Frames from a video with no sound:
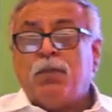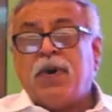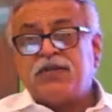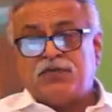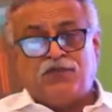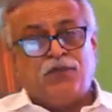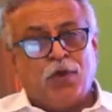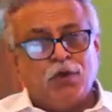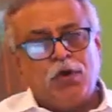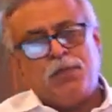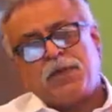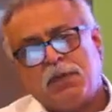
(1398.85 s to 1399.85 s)
But
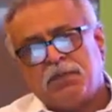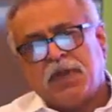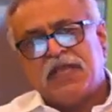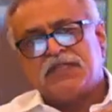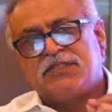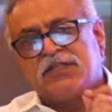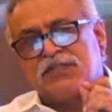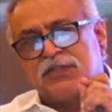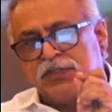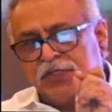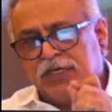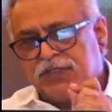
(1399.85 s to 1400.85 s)
follow-up compliance is a
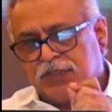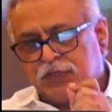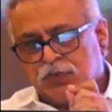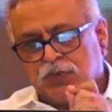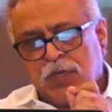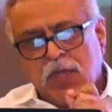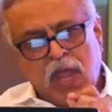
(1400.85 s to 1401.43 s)
serious issue.